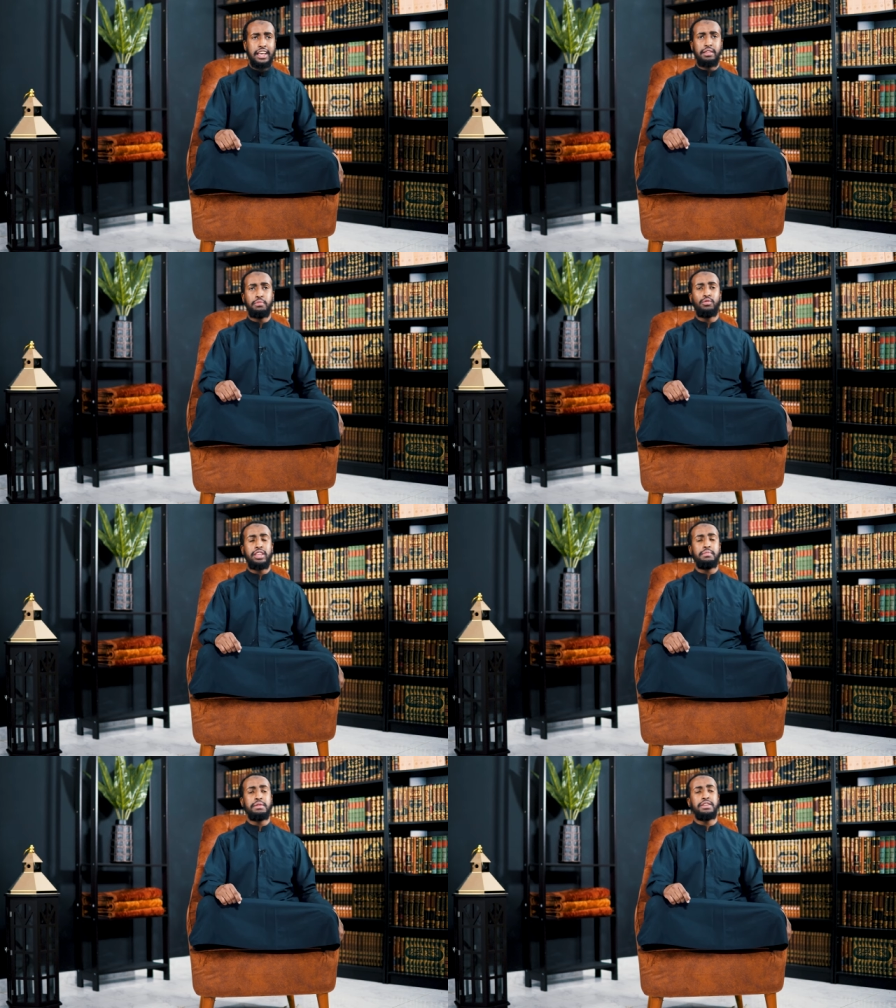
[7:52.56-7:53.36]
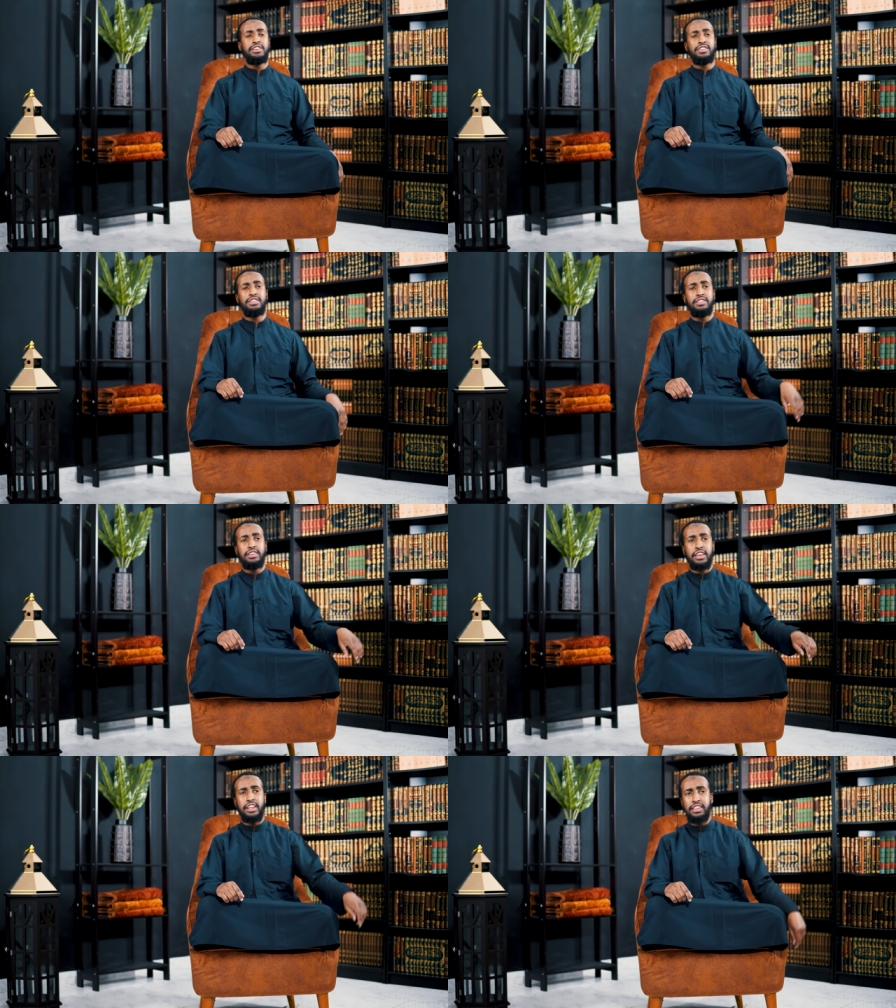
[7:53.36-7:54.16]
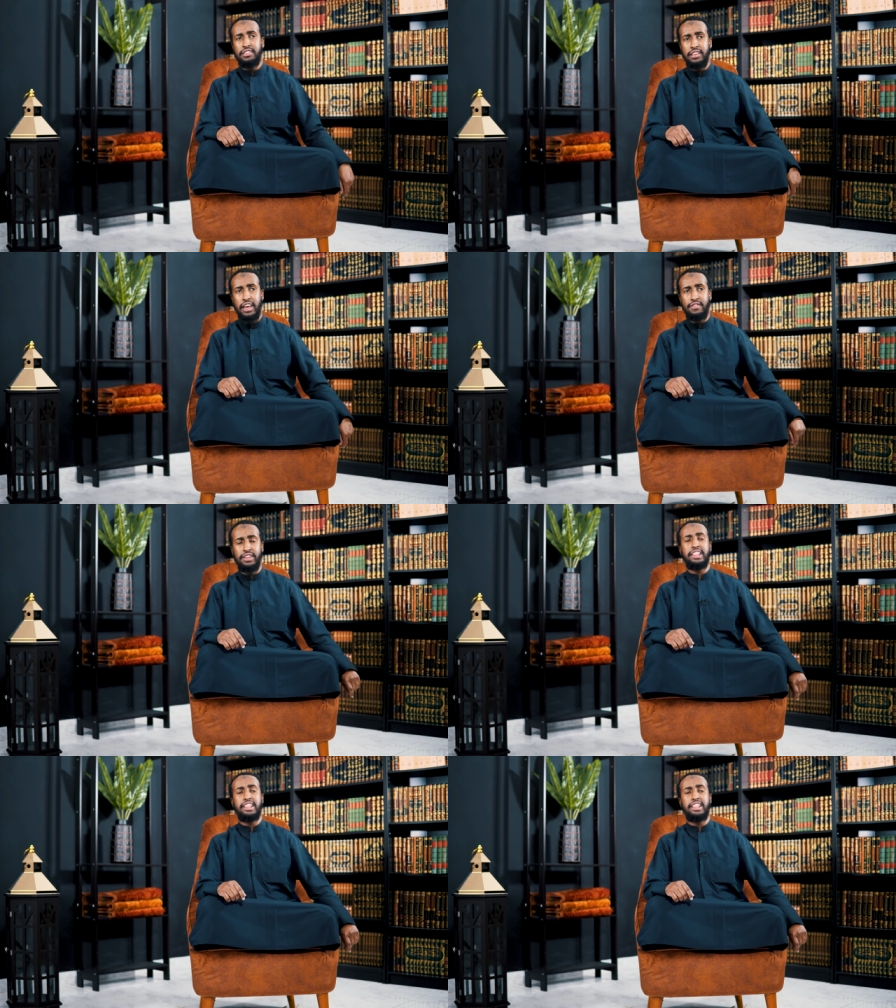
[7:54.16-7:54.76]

as Ibn Taymiyyah mentioned in his Al